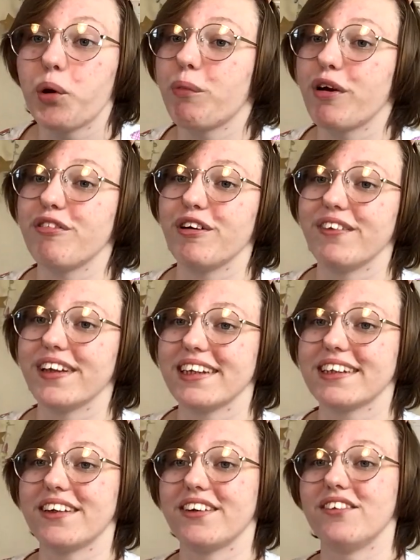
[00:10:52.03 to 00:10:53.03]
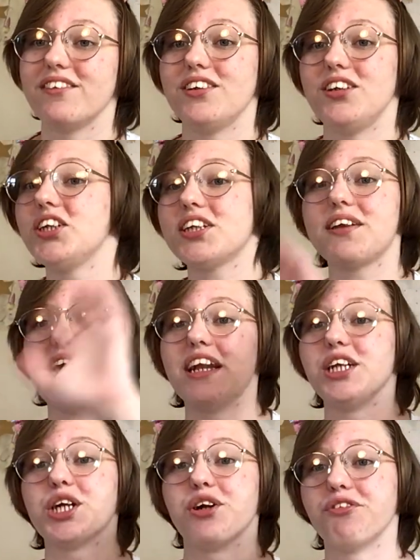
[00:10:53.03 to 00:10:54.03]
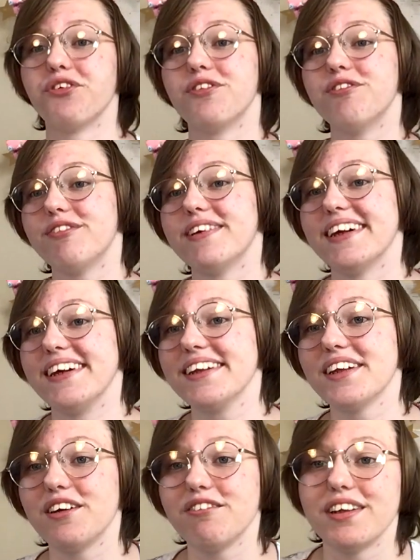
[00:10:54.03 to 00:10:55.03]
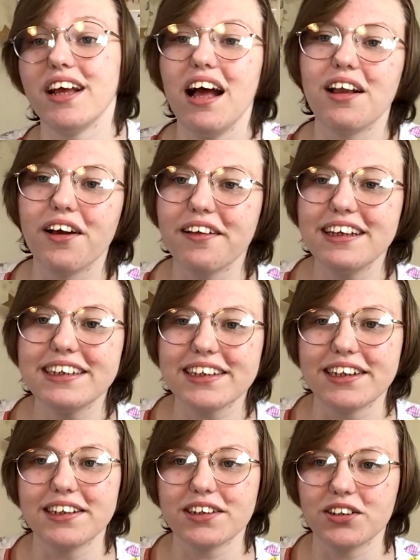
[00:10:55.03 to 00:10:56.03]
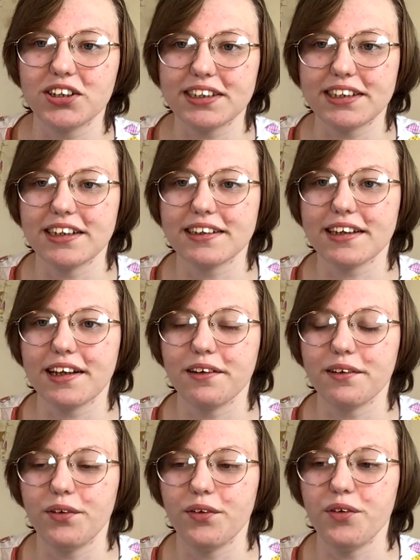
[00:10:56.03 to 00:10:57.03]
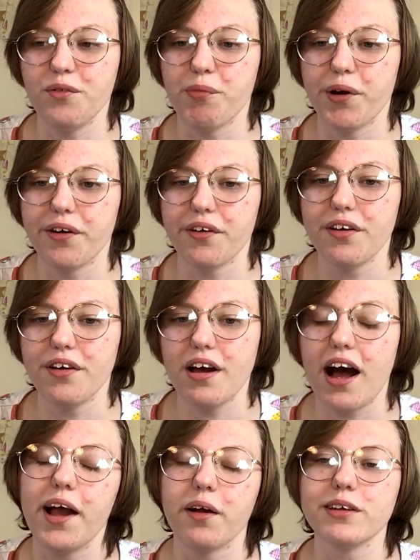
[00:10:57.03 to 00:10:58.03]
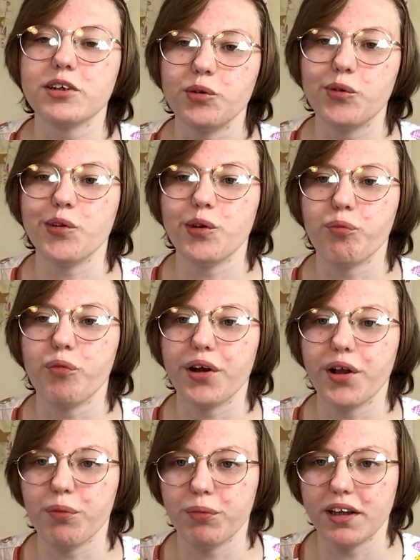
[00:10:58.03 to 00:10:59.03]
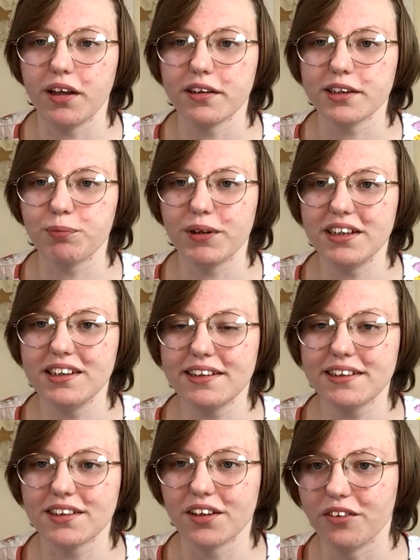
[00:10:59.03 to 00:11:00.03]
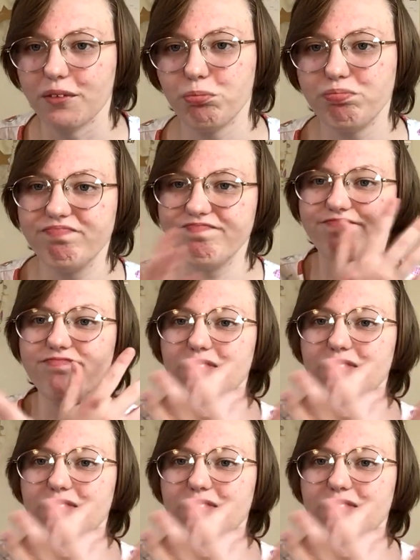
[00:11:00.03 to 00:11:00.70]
One of my favorite things to do. Just in general. Like, not even... A lot of these things are just things I like to do, but I also do them while I'm in little space, so...